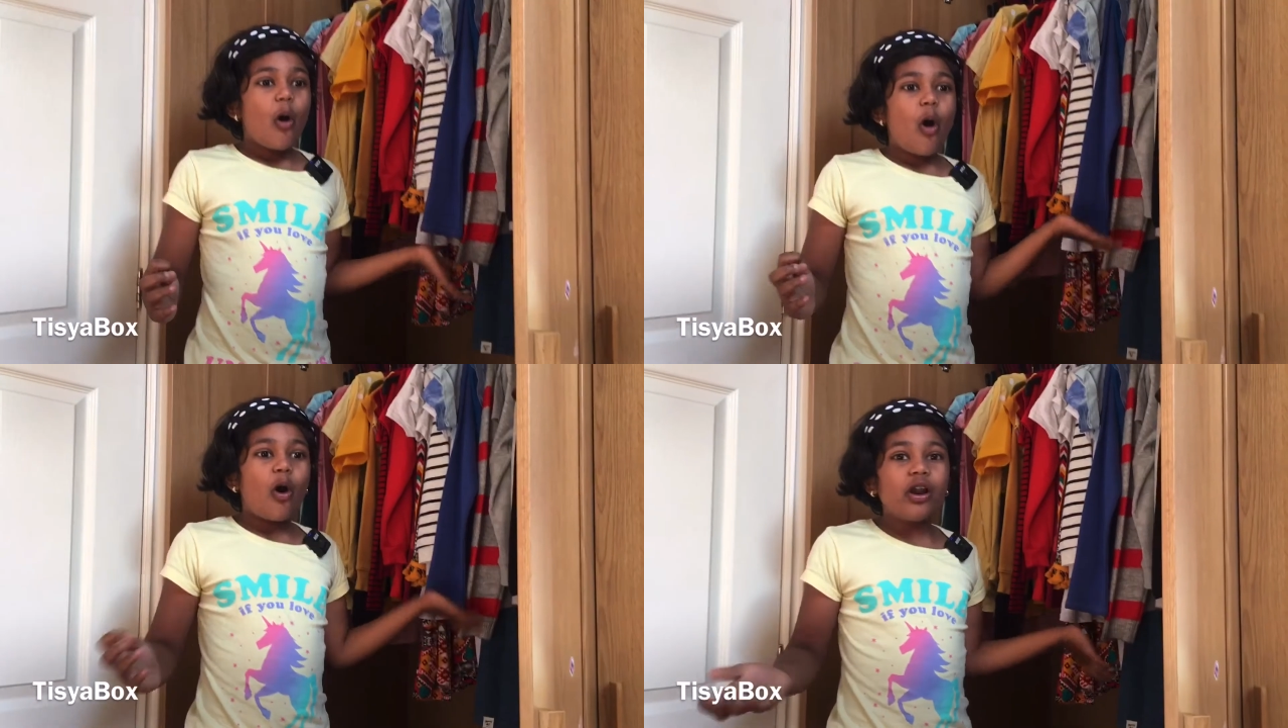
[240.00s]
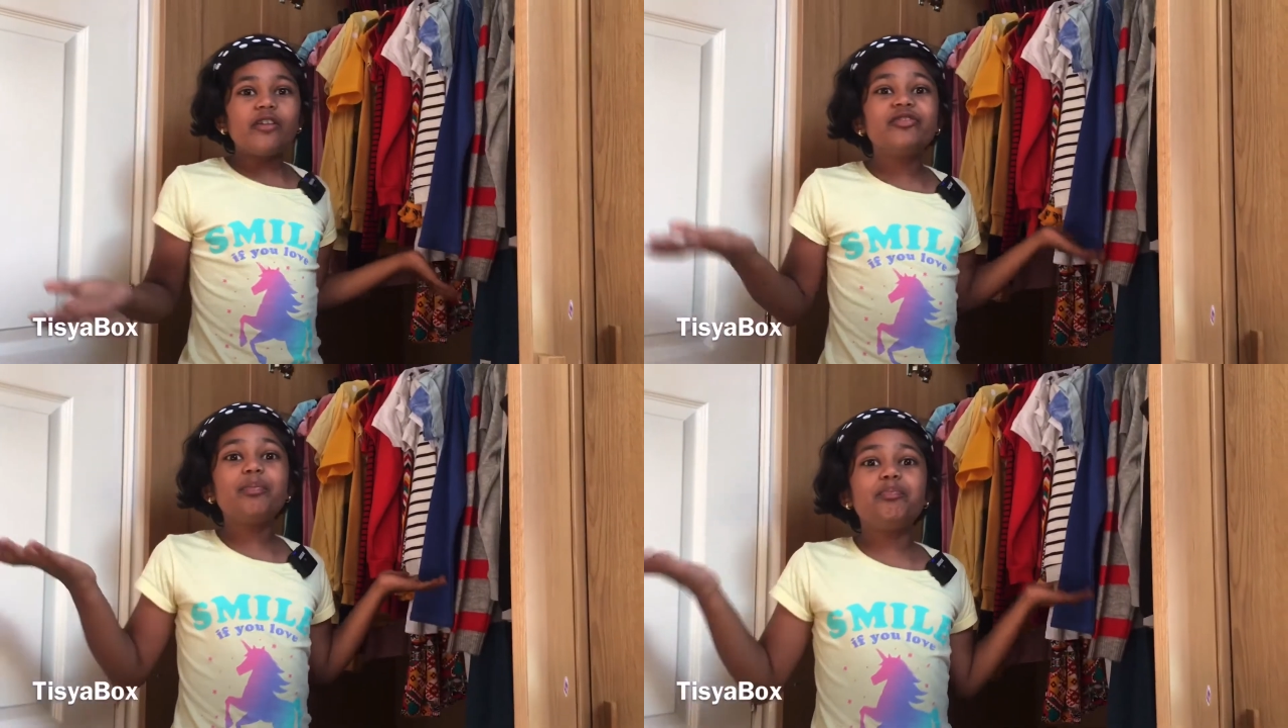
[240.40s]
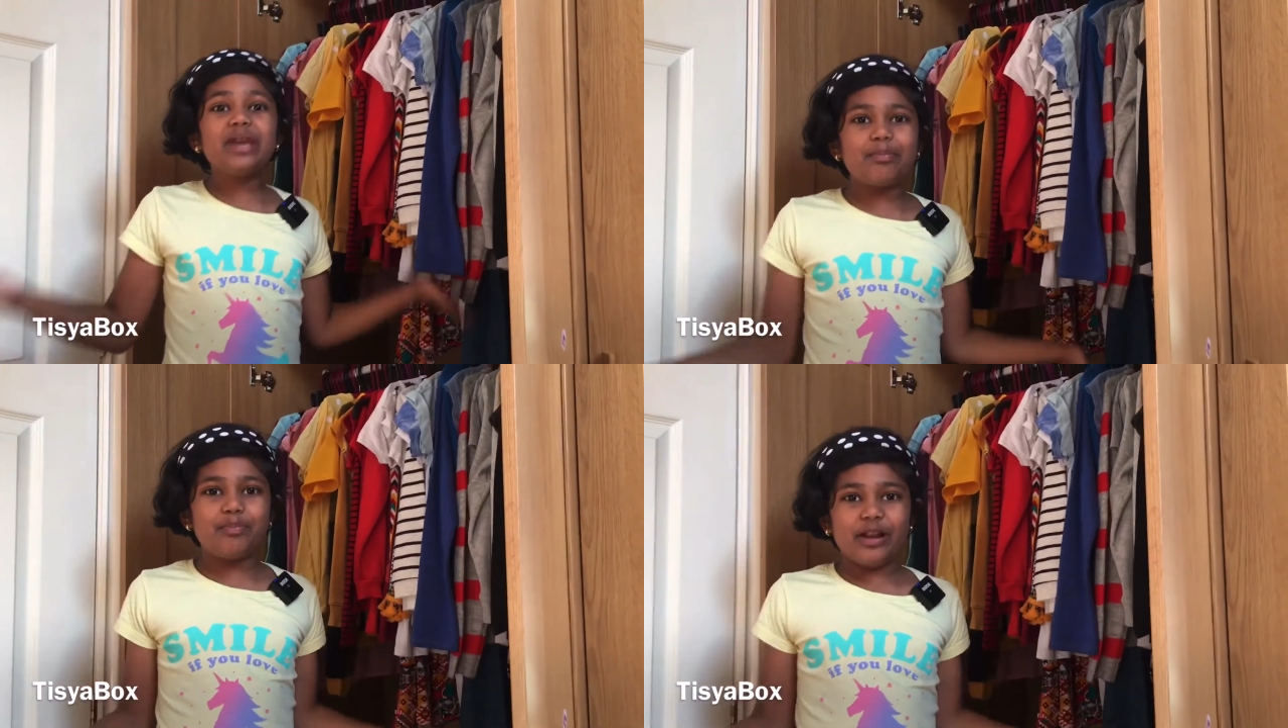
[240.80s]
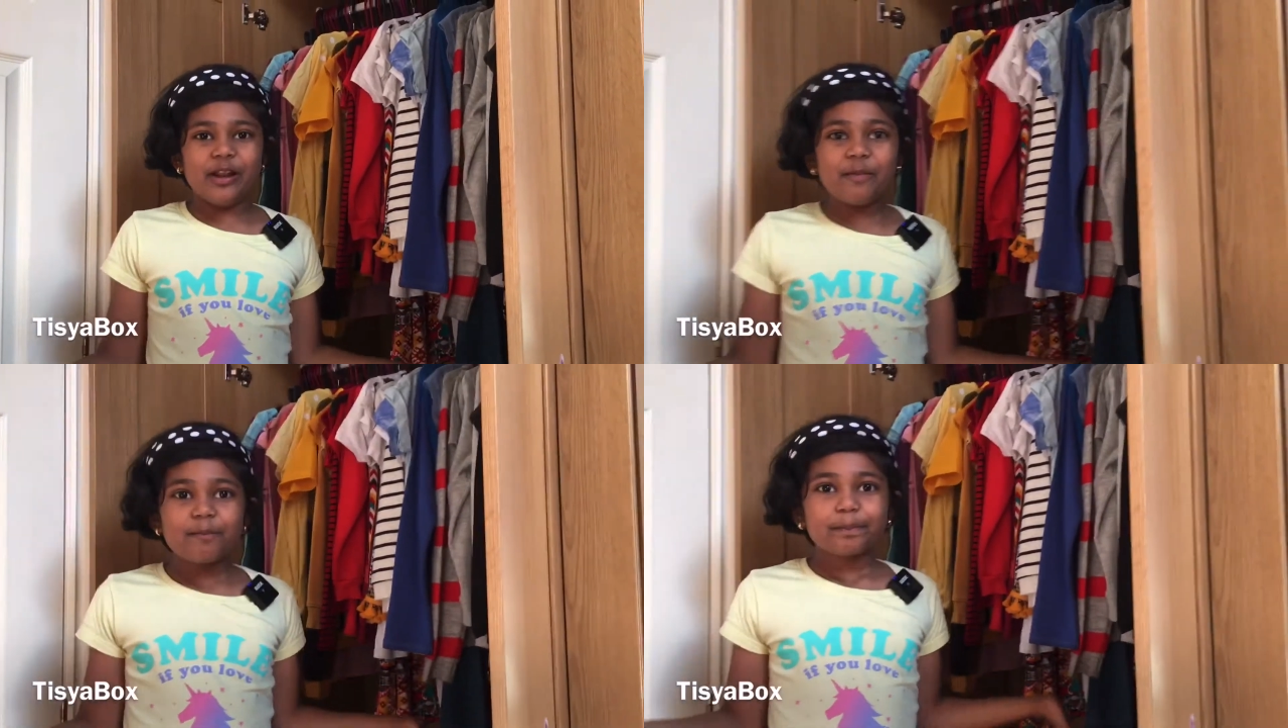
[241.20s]
all of the
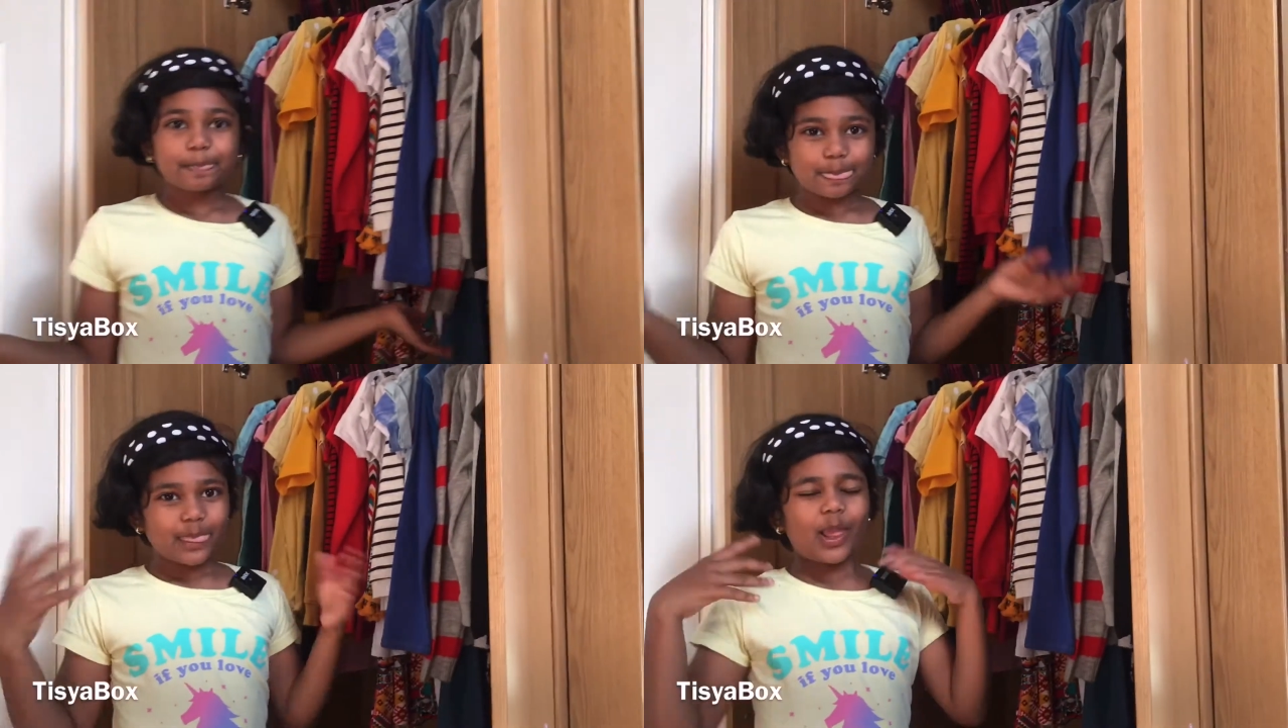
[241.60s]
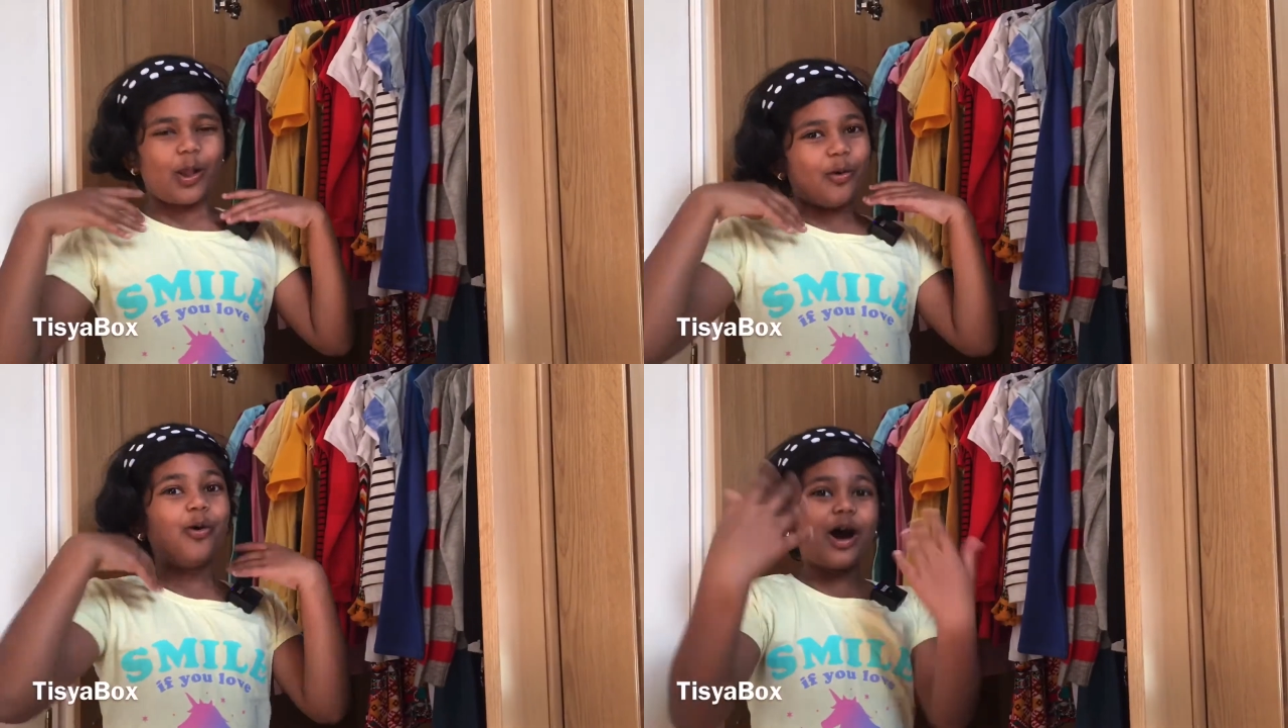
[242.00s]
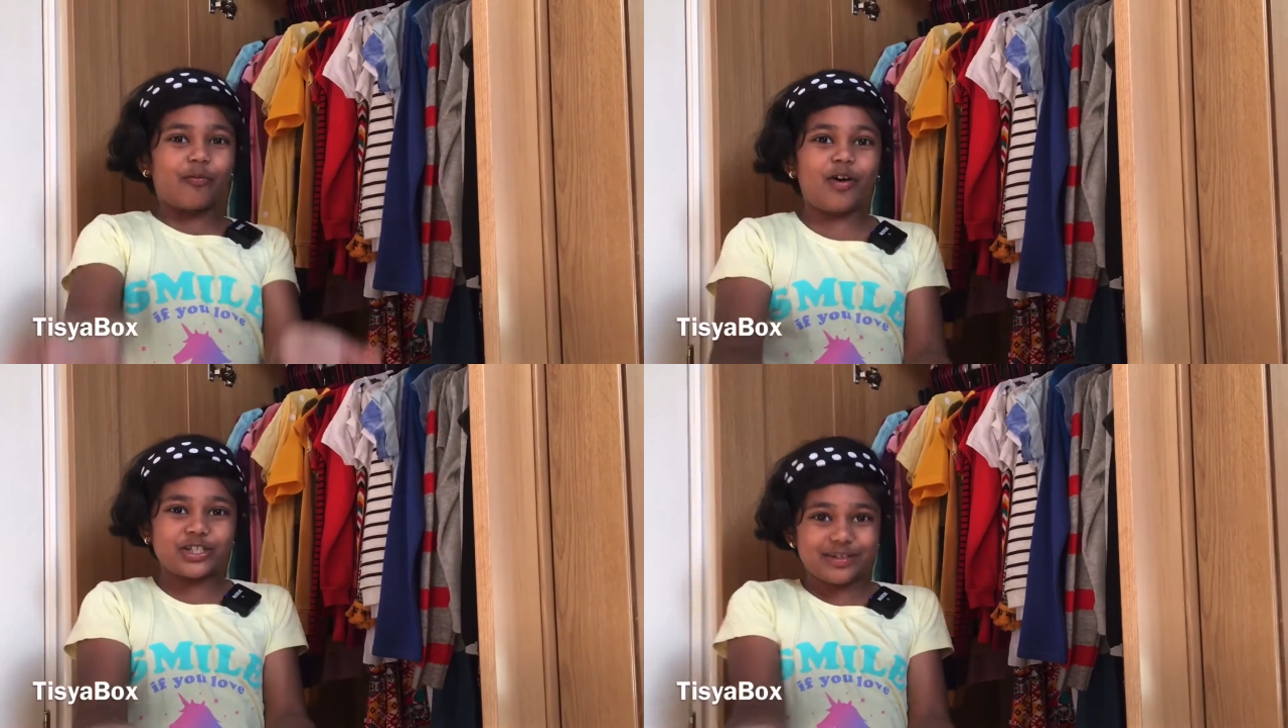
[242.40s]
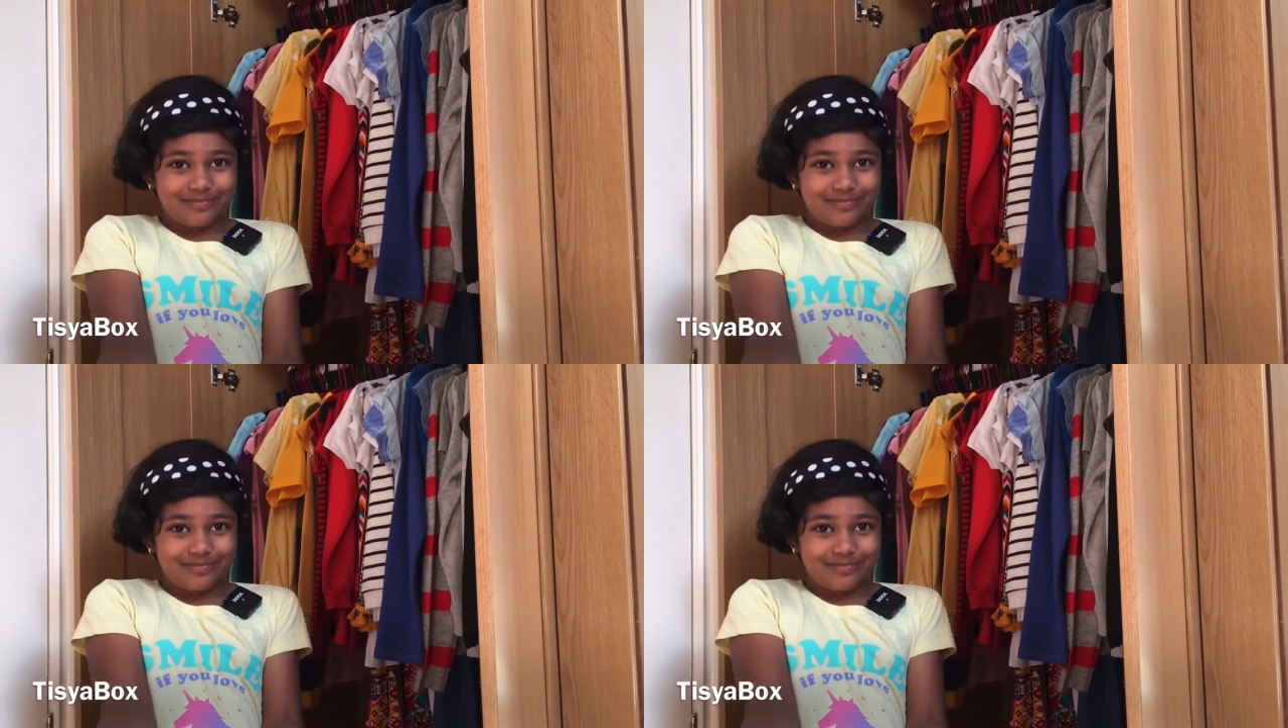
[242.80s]
people who are watching